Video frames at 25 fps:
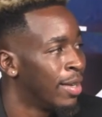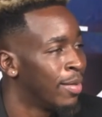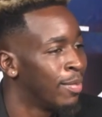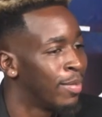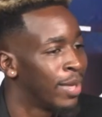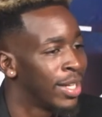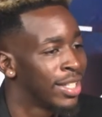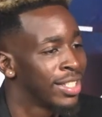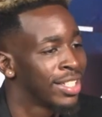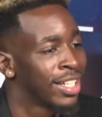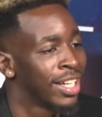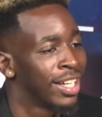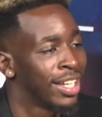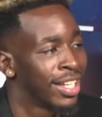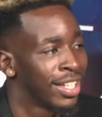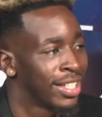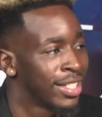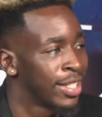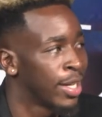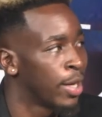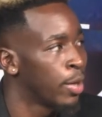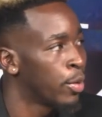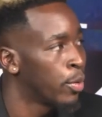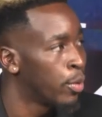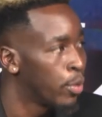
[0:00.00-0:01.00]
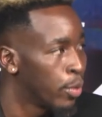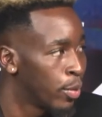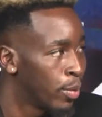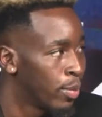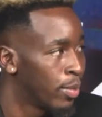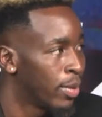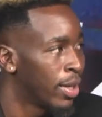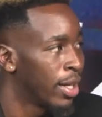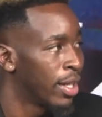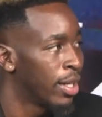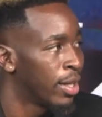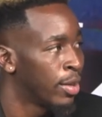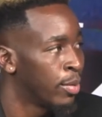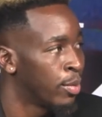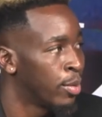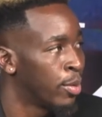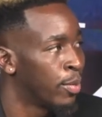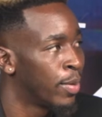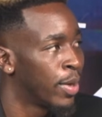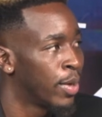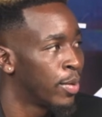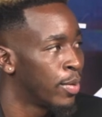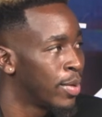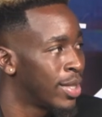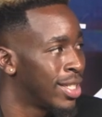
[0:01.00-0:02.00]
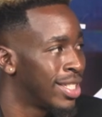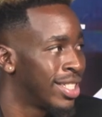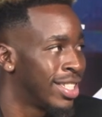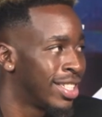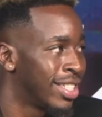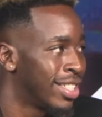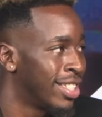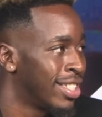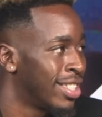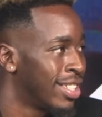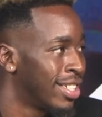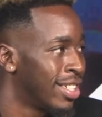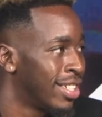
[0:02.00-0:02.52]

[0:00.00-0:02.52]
But can attack Kumba and Boba noted it.